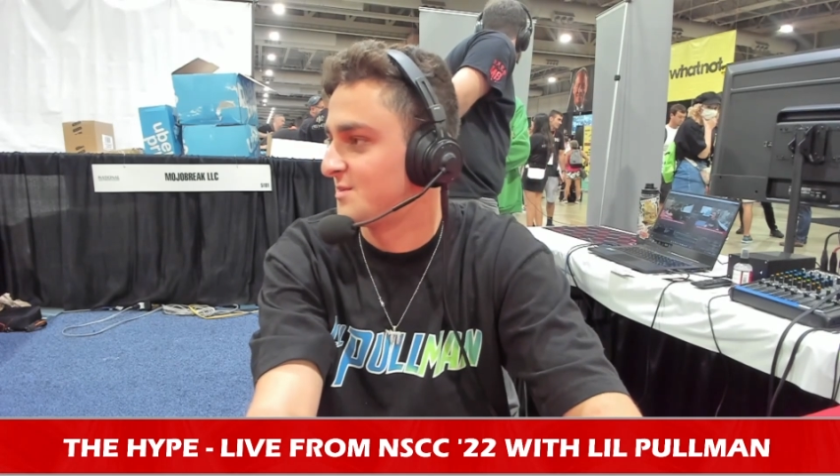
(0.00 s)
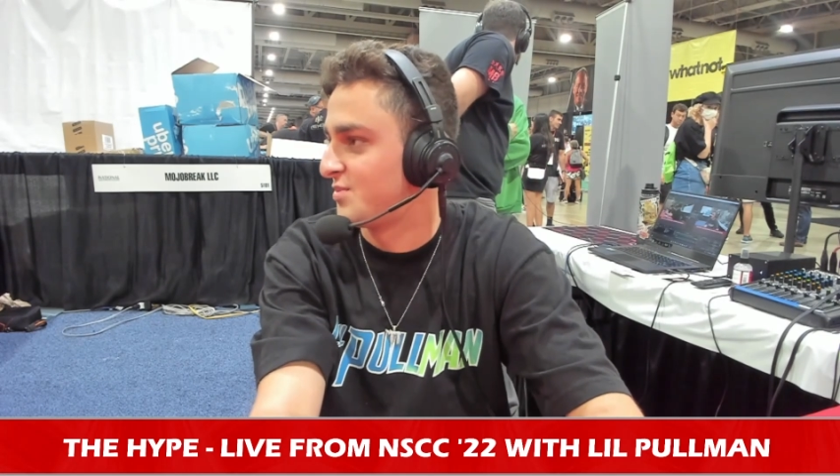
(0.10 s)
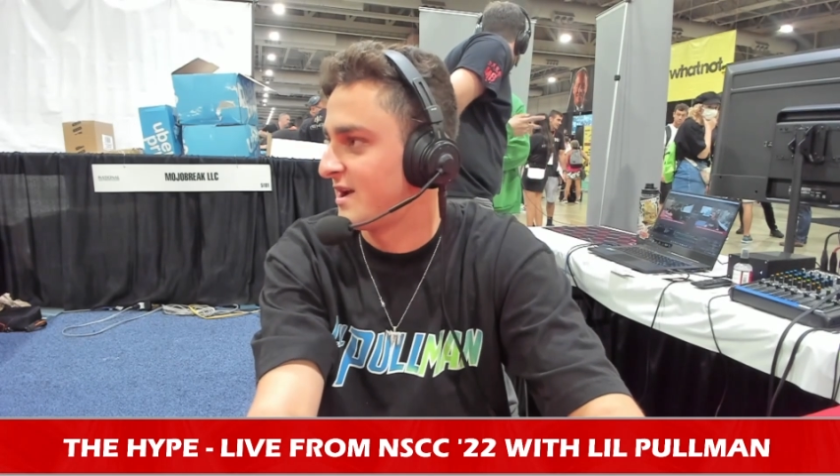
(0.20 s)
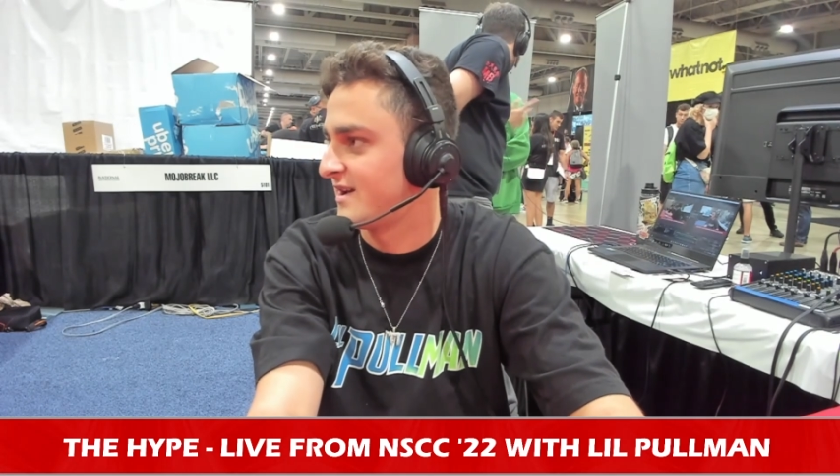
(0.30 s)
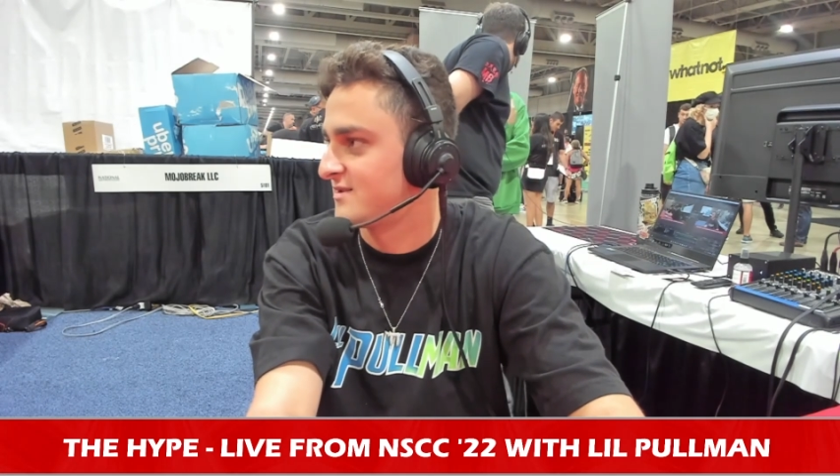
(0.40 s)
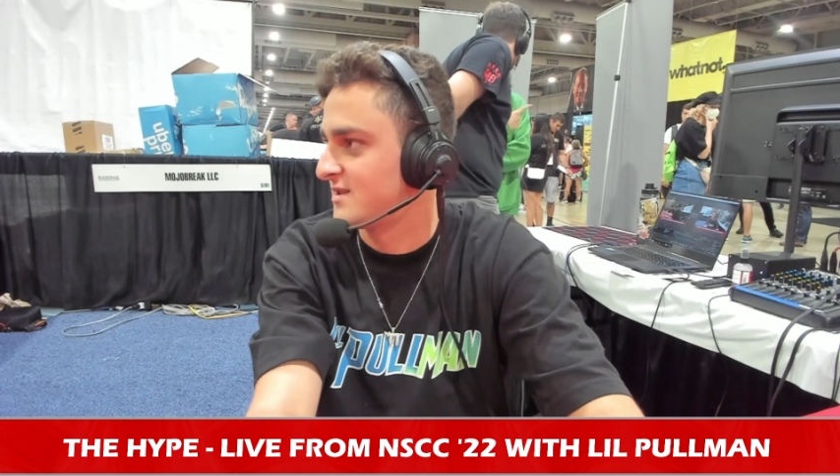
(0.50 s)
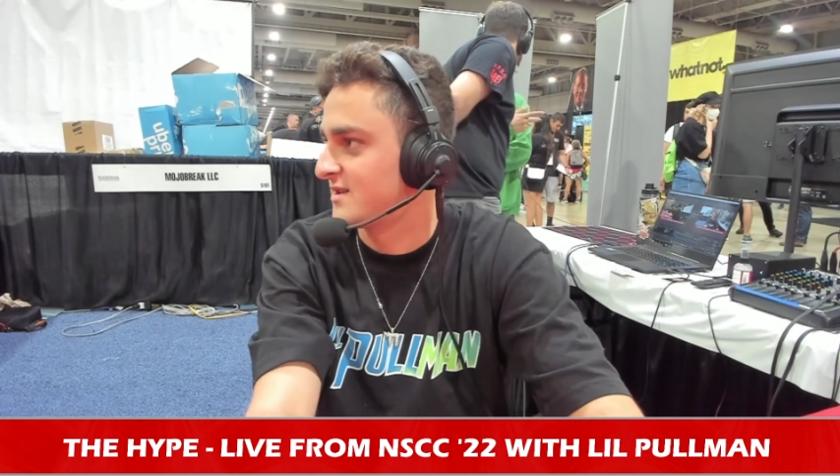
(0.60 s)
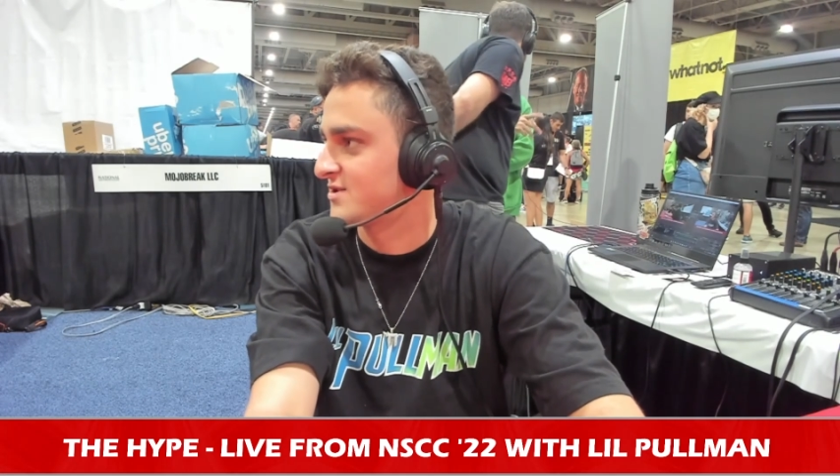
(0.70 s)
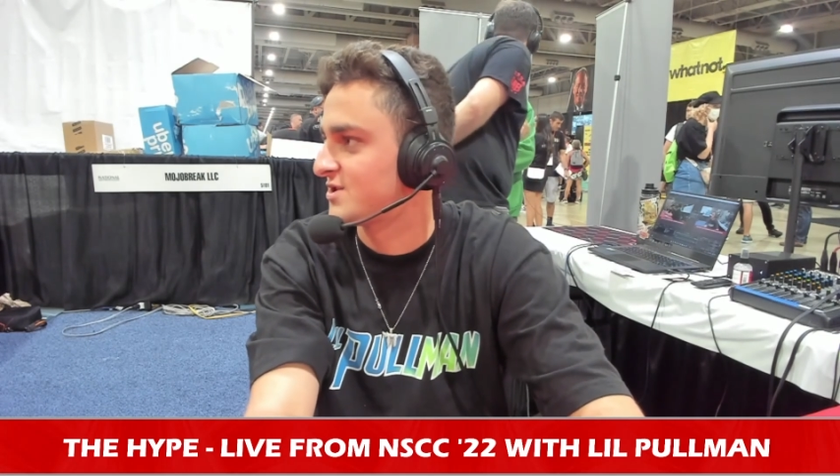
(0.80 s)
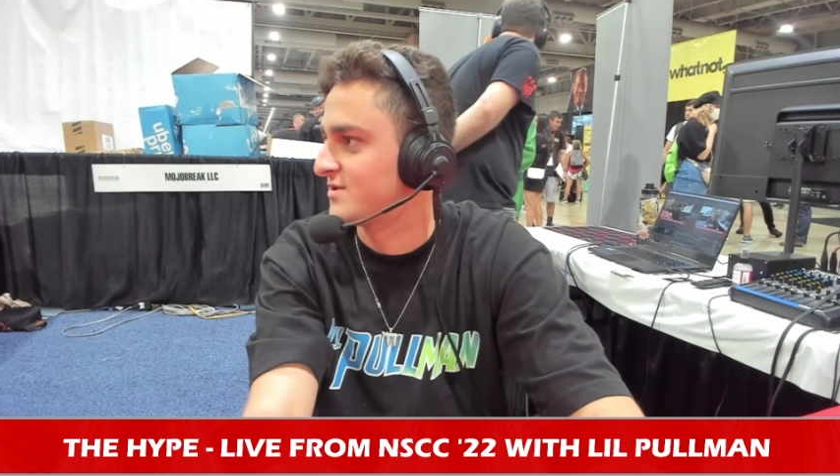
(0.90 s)
a brand
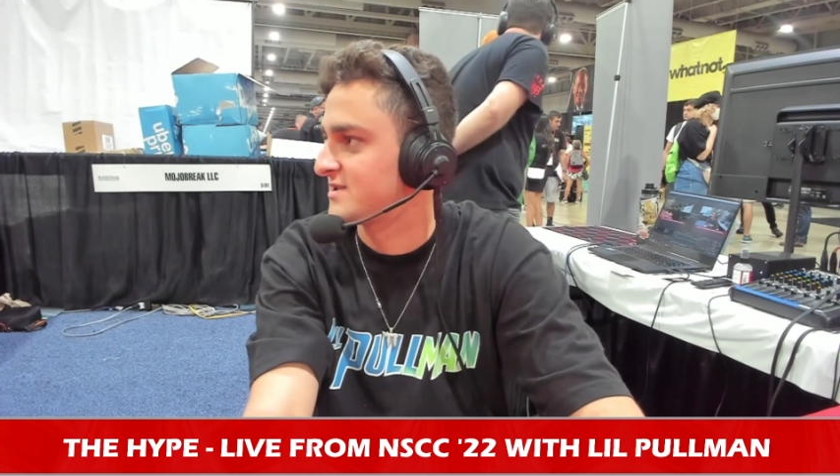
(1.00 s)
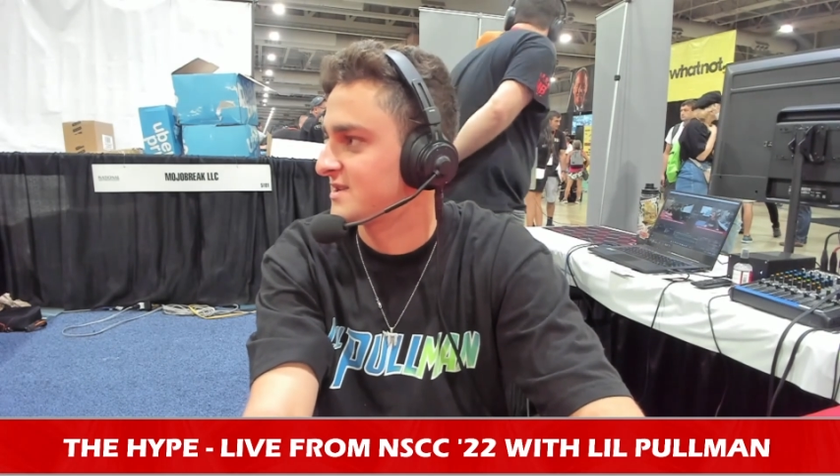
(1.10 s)
thing, so yeah.